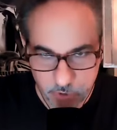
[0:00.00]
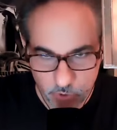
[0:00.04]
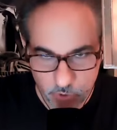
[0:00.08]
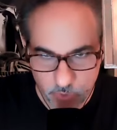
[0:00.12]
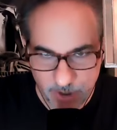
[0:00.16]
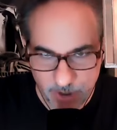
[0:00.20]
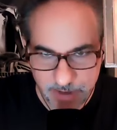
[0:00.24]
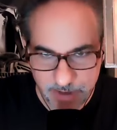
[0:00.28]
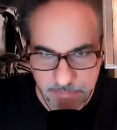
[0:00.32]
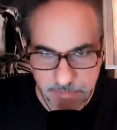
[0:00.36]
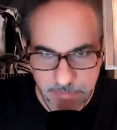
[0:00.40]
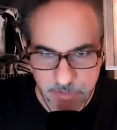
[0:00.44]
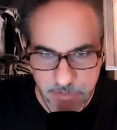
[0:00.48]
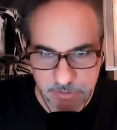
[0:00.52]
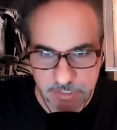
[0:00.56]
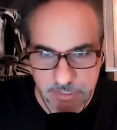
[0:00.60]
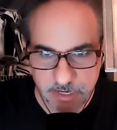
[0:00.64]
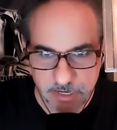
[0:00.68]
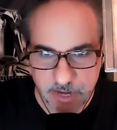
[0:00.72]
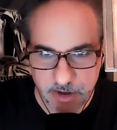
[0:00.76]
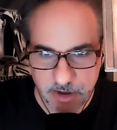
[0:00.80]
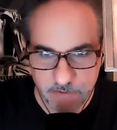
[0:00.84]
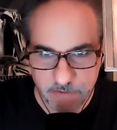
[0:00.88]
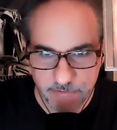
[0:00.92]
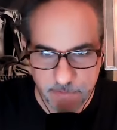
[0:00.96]
great
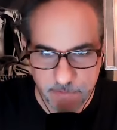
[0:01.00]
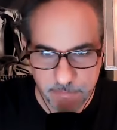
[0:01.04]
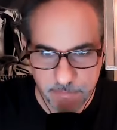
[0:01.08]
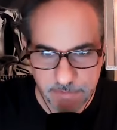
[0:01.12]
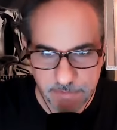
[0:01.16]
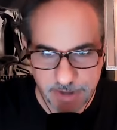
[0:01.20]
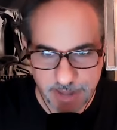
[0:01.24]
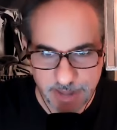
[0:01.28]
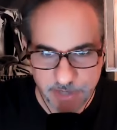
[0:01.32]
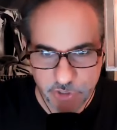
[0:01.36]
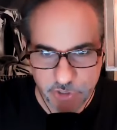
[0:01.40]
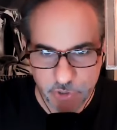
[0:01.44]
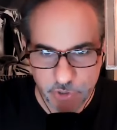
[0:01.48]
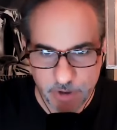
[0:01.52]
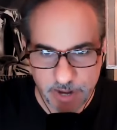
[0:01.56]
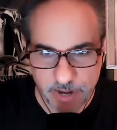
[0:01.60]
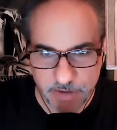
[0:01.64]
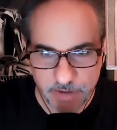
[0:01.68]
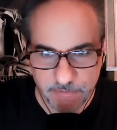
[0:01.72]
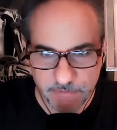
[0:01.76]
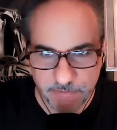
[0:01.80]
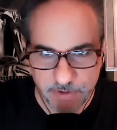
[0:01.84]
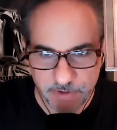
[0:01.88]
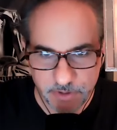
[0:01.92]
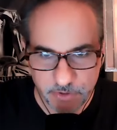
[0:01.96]
music here from
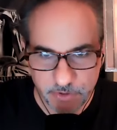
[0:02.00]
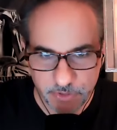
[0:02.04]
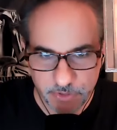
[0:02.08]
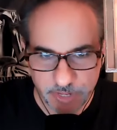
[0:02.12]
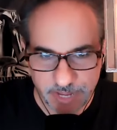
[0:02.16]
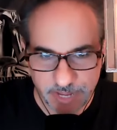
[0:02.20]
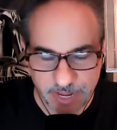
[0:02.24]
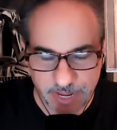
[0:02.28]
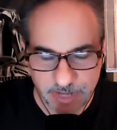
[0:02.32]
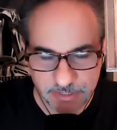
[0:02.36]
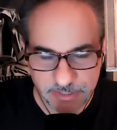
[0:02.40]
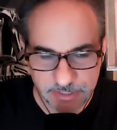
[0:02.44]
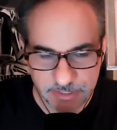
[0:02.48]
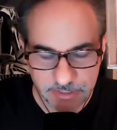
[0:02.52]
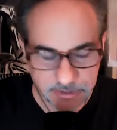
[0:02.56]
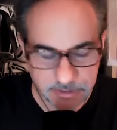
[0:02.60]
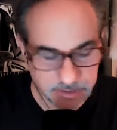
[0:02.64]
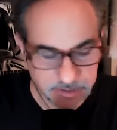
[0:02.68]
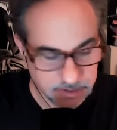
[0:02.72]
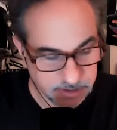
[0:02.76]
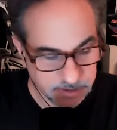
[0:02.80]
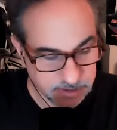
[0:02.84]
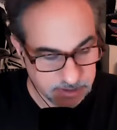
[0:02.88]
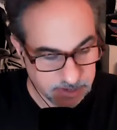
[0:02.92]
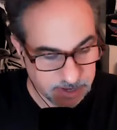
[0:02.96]
Nitrate. Feel the Heat.
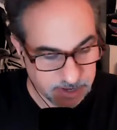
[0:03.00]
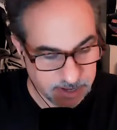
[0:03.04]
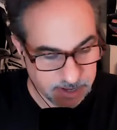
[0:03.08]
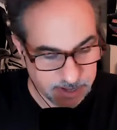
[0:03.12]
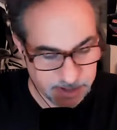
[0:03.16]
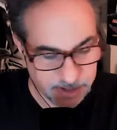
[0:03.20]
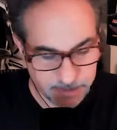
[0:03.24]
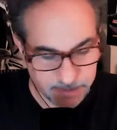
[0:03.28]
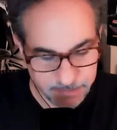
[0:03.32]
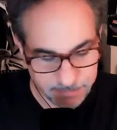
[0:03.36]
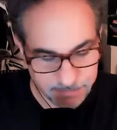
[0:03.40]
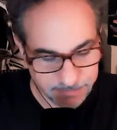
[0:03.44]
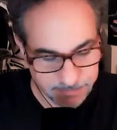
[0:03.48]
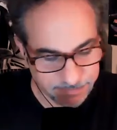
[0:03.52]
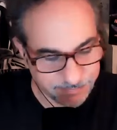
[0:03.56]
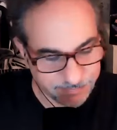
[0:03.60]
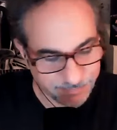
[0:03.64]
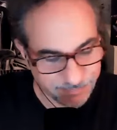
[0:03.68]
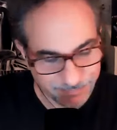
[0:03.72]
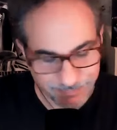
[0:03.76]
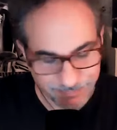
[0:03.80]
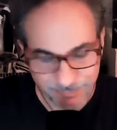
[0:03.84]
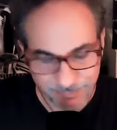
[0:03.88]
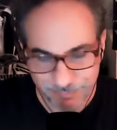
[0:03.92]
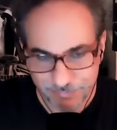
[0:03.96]

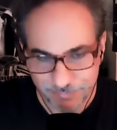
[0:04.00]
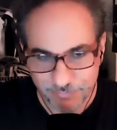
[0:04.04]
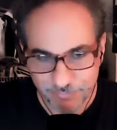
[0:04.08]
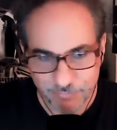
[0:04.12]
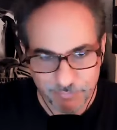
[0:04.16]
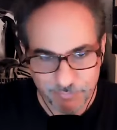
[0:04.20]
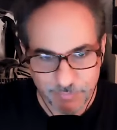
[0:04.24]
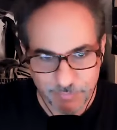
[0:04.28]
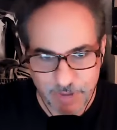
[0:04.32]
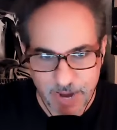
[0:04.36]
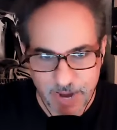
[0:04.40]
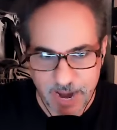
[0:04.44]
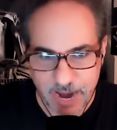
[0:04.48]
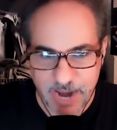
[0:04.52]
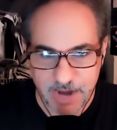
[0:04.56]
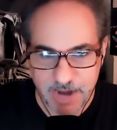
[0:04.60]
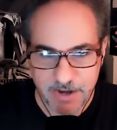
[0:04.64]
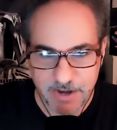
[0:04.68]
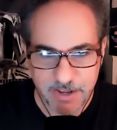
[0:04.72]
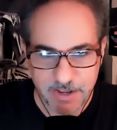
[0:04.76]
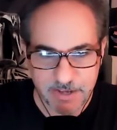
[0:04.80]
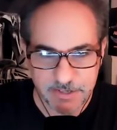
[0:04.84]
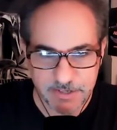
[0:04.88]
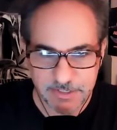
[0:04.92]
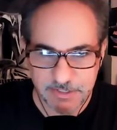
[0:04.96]

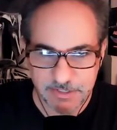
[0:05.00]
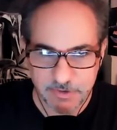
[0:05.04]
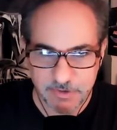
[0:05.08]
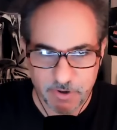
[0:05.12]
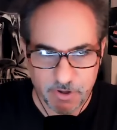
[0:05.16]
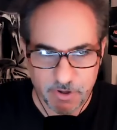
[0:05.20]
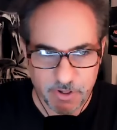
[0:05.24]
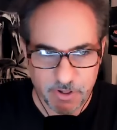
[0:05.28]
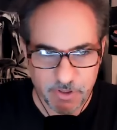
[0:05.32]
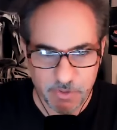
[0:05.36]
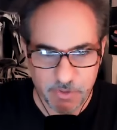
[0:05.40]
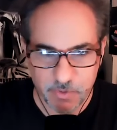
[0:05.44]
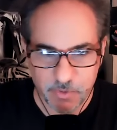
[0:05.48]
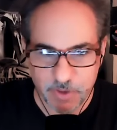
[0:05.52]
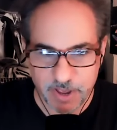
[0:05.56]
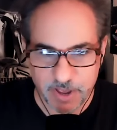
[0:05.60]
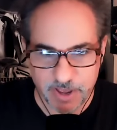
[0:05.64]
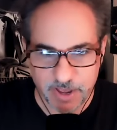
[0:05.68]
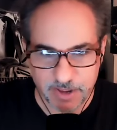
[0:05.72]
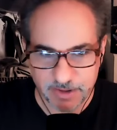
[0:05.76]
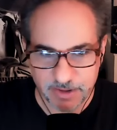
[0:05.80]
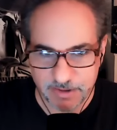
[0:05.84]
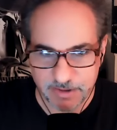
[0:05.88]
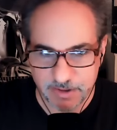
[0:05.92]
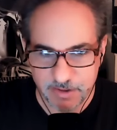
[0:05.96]
80s all the
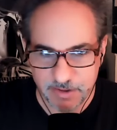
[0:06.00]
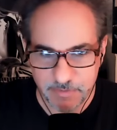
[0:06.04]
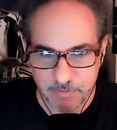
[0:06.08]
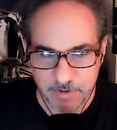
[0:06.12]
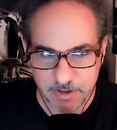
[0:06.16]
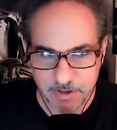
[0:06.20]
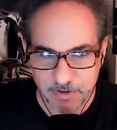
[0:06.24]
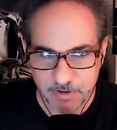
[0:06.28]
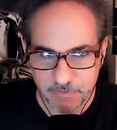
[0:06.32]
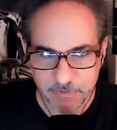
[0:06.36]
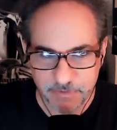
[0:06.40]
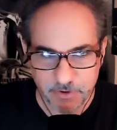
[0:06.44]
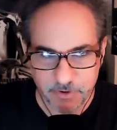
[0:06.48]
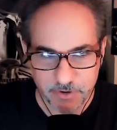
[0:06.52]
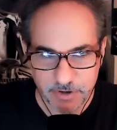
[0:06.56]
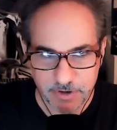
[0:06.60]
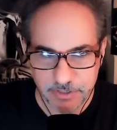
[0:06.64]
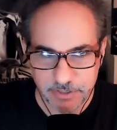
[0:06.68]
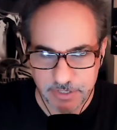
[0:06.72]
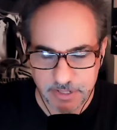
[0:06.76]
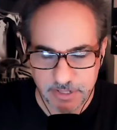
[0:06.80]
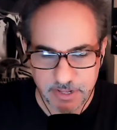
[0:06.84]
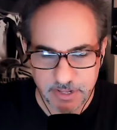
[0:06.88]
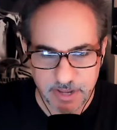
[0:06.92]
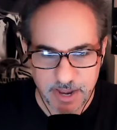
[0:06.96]
way. I mean, if you're
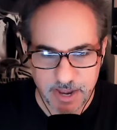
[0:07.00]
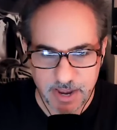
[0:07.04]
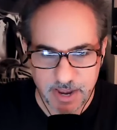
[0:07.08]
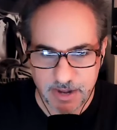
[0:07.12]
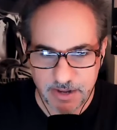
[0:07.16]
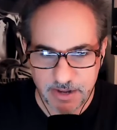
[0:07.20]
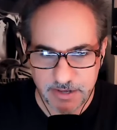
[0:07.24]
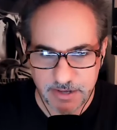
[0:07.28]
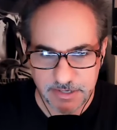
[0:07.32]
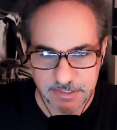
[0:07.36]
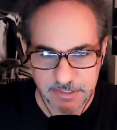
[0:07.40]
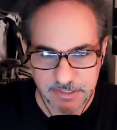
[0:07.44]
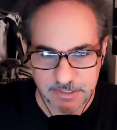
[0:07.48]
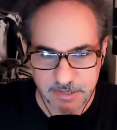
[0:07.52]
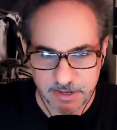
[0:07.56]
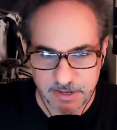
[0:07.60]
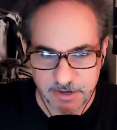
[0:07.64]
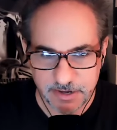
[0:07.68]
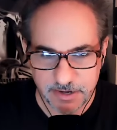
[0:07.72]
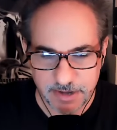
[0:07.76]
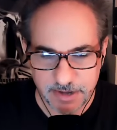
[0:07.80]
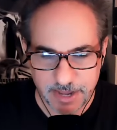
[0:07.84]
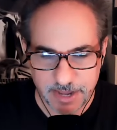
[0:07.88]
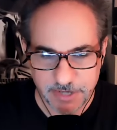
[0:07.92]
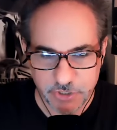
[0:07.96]
into the
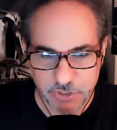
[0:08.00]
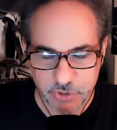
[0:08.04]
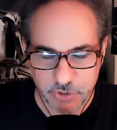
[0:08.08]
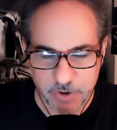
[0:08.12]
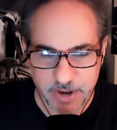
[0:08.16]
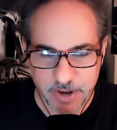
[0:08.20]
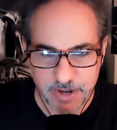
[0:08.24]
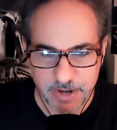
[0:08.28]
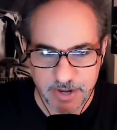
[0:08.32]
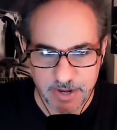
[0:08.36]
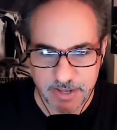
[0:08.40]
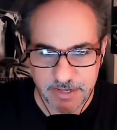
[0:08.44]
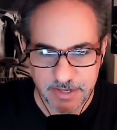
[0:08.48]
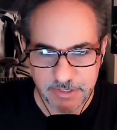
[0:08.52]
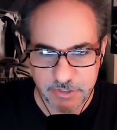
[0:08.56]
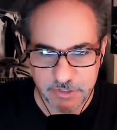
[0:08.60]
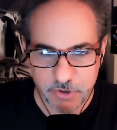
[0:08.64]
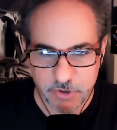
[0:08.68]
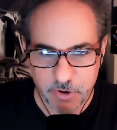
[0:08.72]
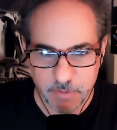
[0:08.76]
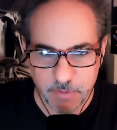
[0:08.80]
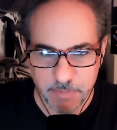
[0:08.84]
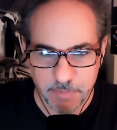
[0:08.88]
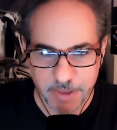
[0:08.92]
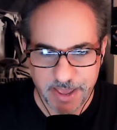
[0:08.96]
80s, Nitrate is
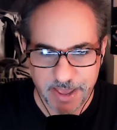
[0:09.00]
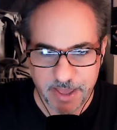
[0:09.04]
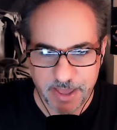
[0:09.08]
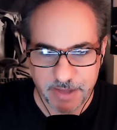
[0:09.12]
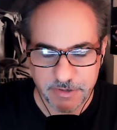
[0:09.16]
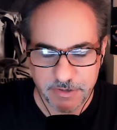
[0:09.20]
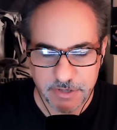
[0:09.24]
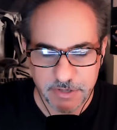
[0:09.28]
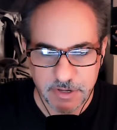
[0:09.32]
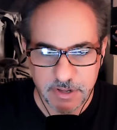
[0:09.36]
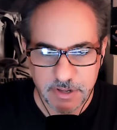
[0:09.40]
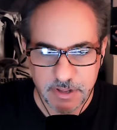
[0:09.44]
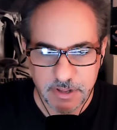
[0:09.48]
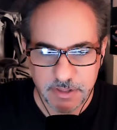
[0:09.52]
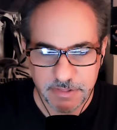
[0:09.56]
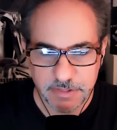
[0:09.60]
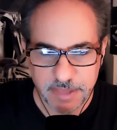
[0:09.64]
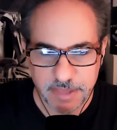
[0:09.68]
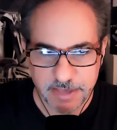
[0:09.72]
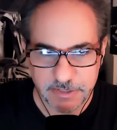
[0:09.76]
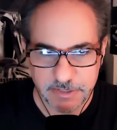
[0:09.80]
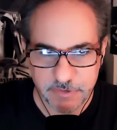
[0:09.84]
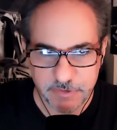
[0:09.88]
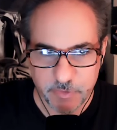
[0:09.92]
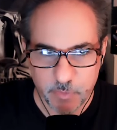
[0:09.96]
your band.
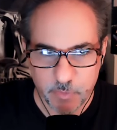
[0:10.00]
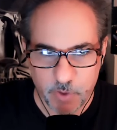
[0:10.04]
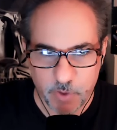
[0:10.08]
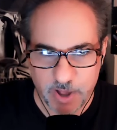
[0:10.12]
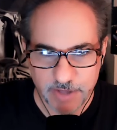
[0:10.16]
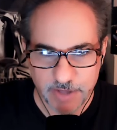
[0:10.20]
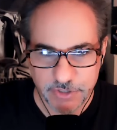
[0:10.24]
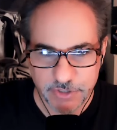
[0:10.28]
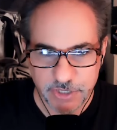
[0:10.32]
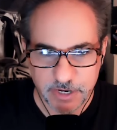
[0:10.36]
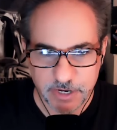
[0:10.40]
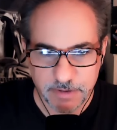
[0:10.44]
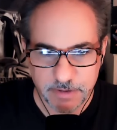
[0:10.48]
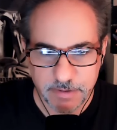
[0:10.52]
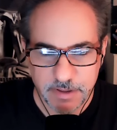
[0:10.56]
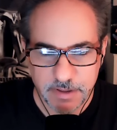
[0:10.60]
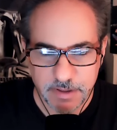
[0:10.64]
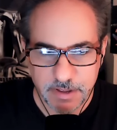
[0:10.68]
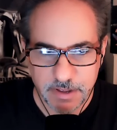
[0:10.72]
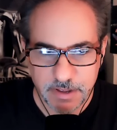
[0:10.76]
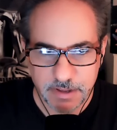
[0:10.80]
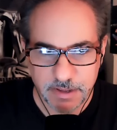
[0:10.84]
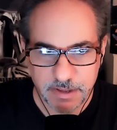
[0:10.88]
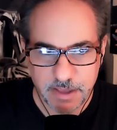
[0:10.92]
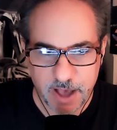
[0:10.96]
Thanks for watching.
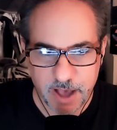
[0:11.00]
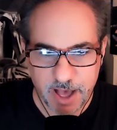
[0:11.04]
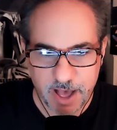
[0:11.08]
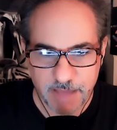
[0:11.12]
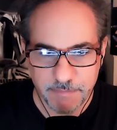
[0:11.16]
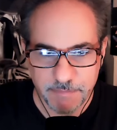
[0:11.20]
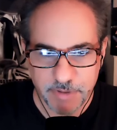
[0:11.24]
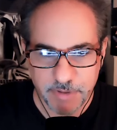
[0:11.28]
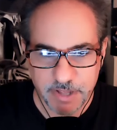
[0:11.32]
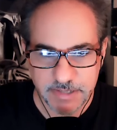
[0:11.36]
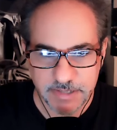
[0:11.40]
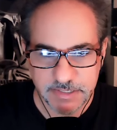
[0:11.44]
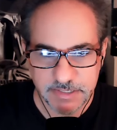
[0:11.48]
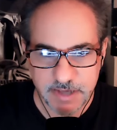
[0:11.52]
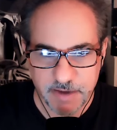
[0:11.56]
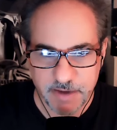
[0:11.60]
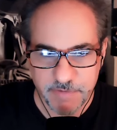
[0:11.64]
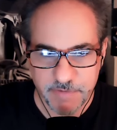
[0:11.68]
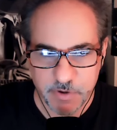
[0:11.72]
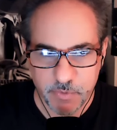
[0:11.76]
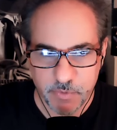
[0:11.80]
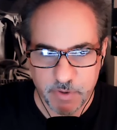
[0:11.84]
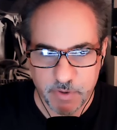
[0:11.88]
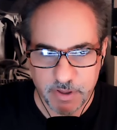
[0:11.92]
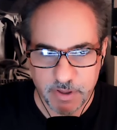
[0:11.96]
God bless
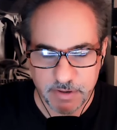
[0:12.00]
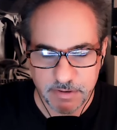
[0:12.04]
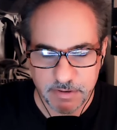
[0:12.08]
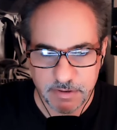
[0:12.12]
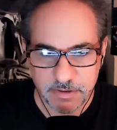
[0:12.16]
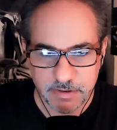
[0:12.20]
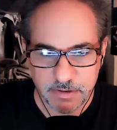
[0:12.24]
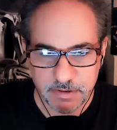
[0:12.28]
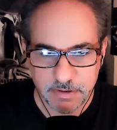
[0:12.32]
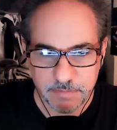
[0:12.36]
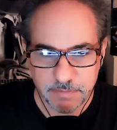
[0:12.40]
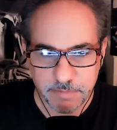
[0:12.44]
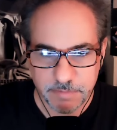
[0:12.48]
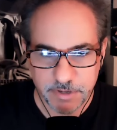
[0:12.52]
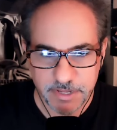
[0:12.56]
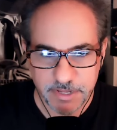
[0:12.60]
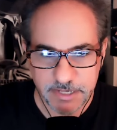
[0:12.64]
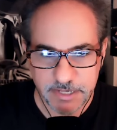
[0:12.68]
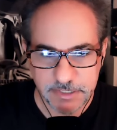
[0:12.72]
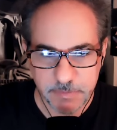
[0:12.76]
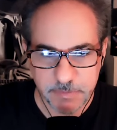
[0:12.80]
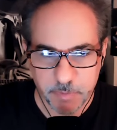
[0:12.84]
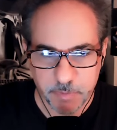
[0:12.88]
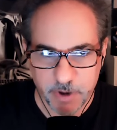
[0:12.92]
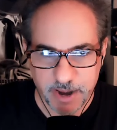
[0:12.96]
everyone.
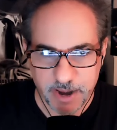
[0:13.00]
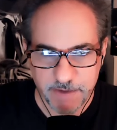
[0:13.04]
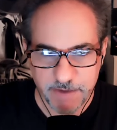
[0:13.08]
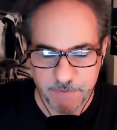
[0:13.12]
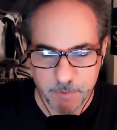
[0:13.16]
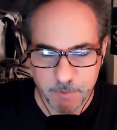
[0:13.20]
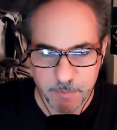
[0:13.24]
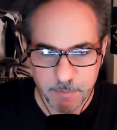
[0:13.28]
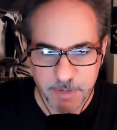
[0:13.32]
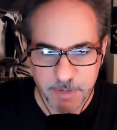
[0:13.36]
Please pray for